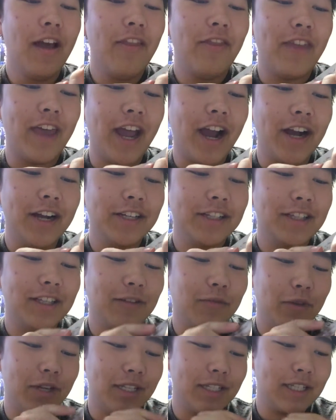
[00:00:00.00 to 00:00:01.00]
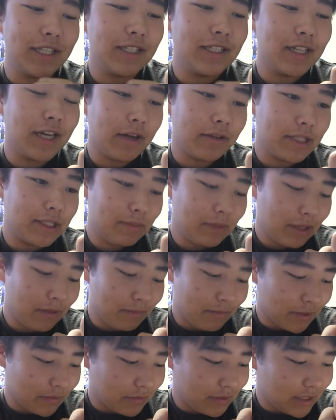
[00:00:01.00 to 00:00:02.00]
They are the ones that stood out to me the
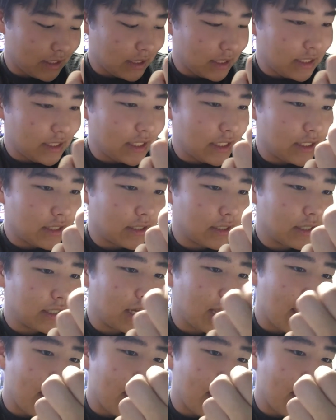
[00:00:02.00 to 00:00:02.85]
most in the teasers and